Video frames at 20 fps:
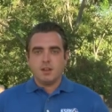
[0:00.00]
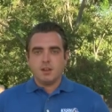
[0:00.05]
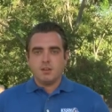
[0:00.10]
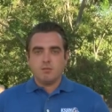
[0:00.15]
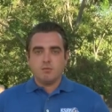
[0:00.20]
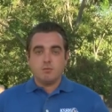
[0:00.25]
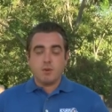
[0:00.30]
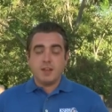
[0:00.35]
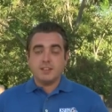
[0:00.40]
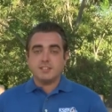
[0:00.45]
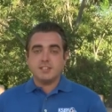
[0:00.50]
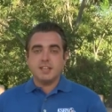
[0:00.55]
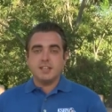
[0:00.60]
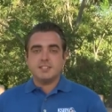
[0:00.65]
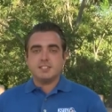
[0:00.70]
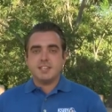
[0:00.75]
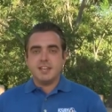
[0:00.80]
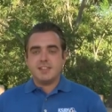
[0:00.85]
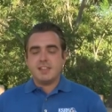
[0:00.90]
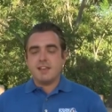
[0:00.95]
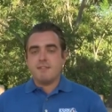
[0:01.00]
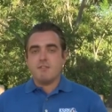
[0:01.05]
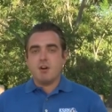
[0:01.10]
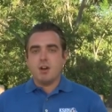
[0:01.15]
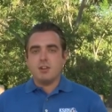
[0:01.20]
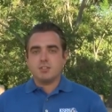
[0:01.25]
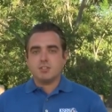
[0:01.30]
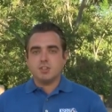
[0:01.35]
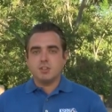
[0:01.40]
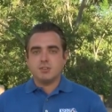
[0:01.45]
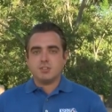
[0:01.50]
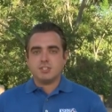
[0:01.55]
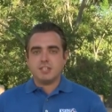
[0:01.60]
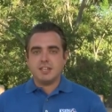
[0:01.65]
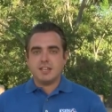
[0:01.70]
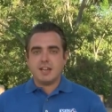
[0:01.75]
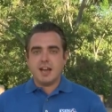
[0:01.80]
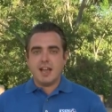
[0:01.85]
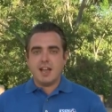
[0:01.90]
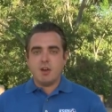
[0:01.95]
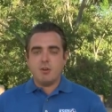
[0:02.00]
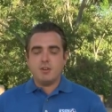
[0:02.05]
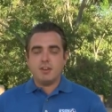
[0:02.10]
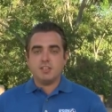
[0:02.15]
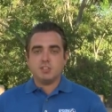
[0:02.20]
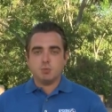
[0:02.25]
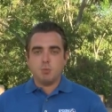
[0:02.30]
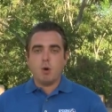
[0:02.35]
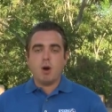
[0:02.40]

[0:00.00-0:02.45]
Residents say they've also seen coyotes